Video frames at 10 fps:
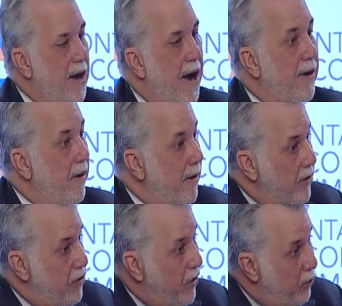
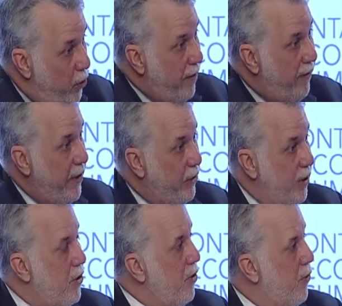And just briefly on the
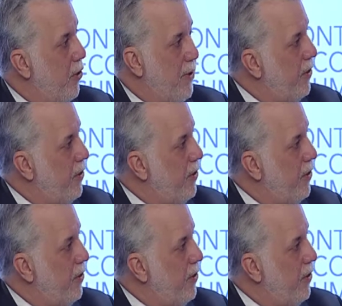liquor board,